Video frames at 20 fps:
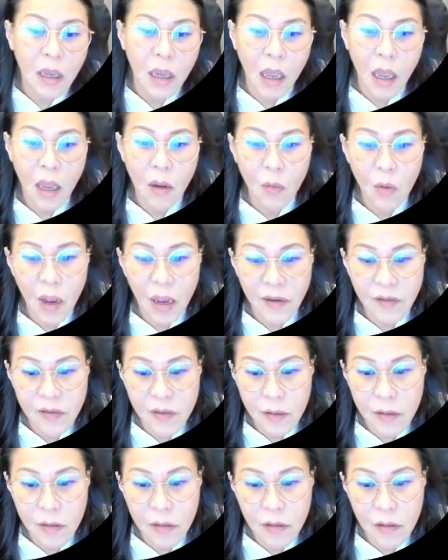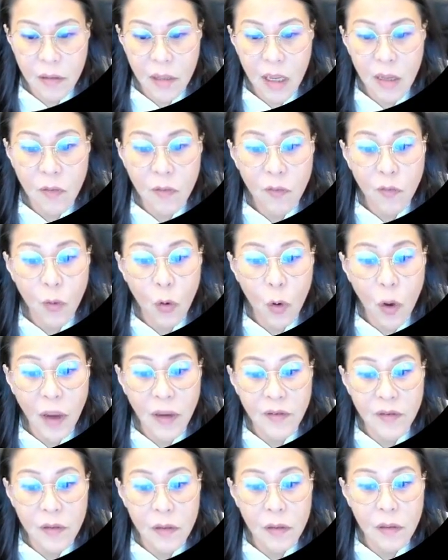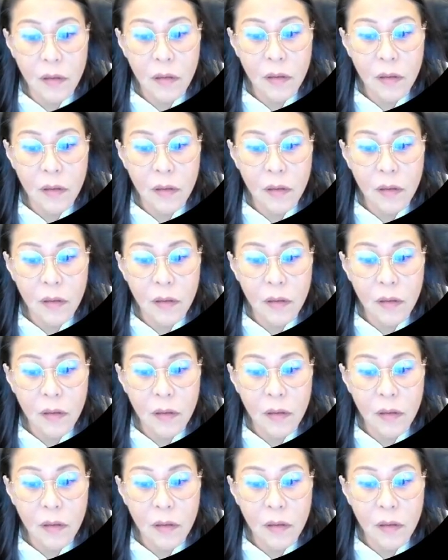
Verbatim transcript: I will exit then you follow exit